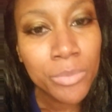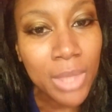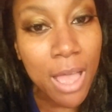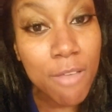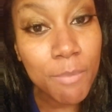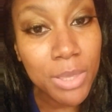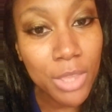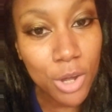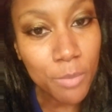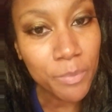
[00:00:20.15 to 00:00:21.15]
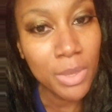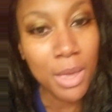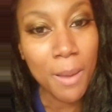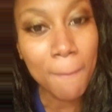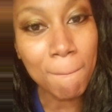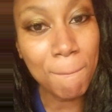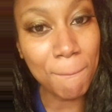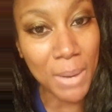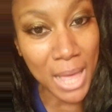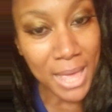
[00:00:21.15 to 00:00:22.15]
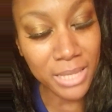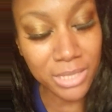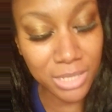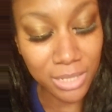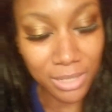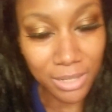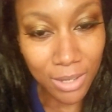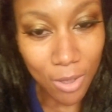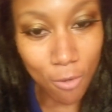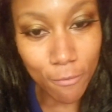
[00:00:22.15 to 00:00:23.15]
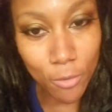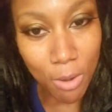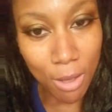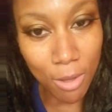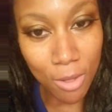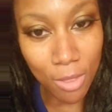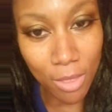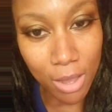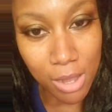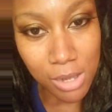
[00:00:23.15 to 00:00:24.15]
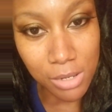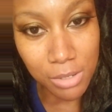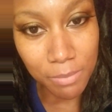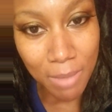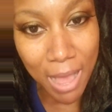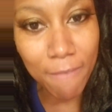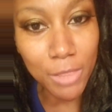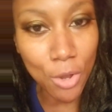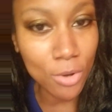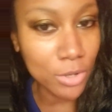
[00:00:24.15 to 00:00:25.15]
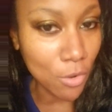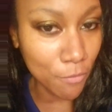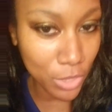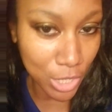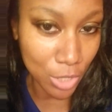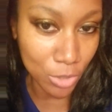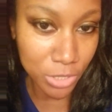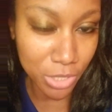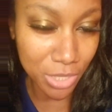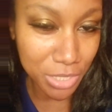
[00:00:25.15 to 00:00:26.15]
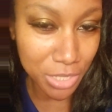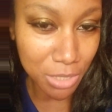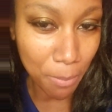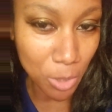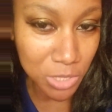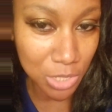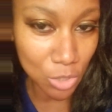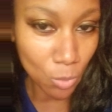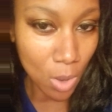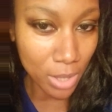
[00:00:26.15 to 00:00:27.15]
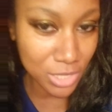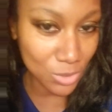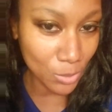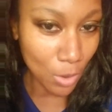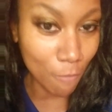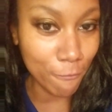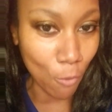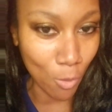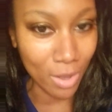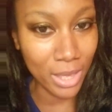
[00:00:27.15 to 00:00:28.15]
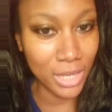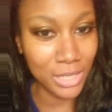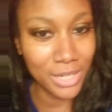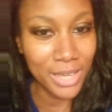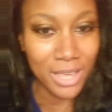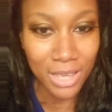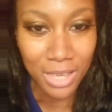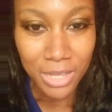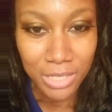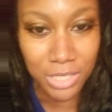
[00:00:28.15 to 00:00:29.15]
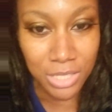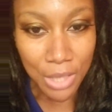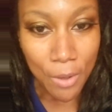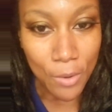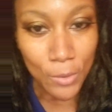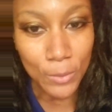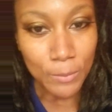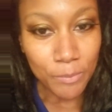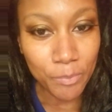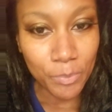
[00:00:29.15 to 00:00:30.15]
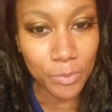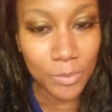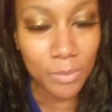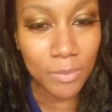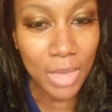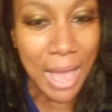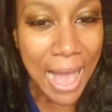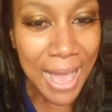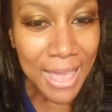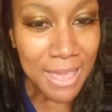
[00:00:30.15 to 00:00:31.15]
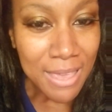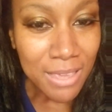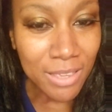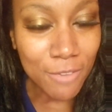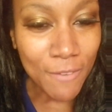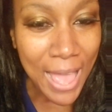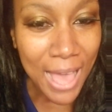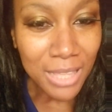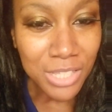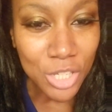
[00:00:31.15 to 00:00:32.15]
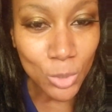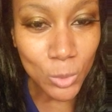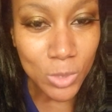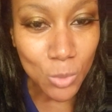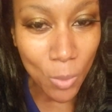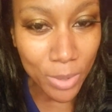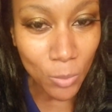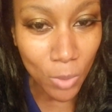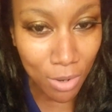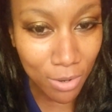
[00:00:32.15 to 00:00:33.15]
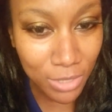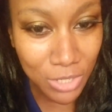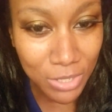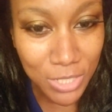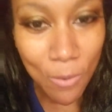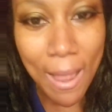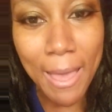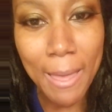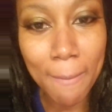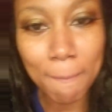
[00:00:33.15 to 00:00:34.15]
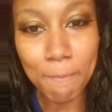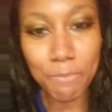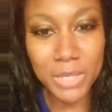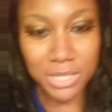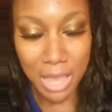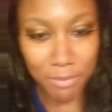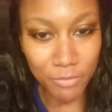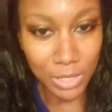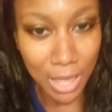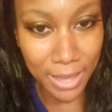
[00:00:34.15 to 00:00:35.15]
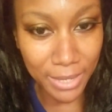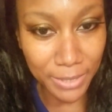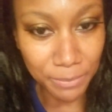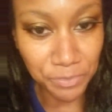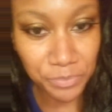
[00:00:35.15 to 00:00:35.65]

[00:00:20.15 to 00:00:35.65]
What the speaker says: I've been there. But overall, I've learned over the years this is the person you want to avoid. So if I had to use one word to describe this type of client,